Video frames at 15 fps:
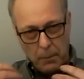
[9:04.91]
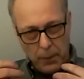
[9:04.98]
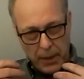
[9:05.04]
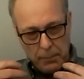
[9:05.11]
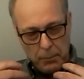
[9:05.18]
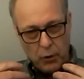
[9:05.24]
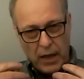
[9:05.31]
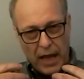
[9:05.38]

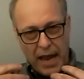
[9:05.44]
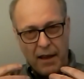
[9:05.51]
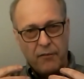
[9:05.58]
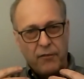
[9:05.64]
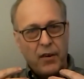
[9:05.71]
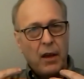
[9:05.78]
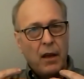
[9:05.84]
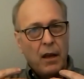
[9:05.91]
People have
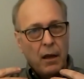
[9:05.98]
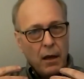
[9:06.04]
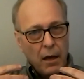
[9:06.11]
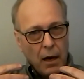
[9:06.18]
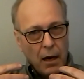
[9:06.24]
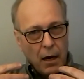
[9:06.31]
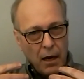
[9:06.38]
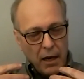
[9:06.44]

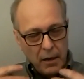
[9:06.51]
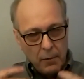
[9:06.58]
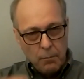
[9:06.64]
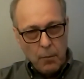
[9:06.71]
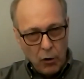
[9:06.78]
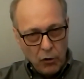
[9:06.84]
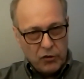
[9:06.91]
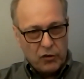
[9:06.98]

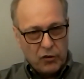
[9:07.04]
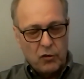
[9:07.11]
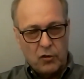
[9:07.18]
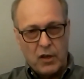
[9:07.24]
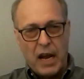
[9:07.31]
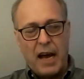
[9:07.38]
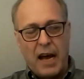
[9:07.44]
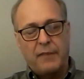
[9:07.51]
emotional
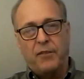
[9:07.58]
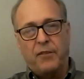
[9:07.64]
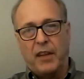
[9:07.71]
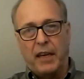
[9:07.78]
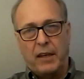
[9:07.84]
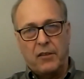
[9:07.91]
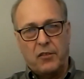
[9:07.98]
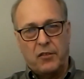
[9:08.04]

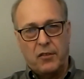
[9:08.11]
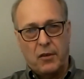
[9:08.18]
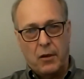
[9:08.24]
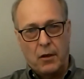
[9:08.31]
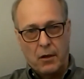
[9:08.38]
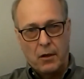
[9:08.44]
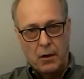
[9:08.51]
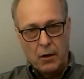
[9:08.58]
conflicts
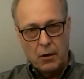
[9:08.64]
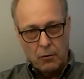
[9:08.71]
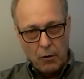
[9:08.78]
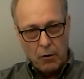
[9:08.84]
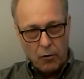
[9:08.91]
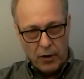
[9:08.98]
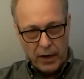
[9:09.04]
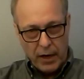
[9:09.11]

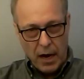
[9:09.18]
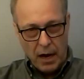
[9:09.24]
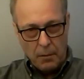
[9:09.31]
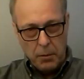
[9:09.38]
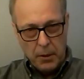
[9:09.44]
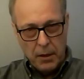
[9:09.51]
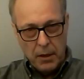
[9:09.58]
growing up,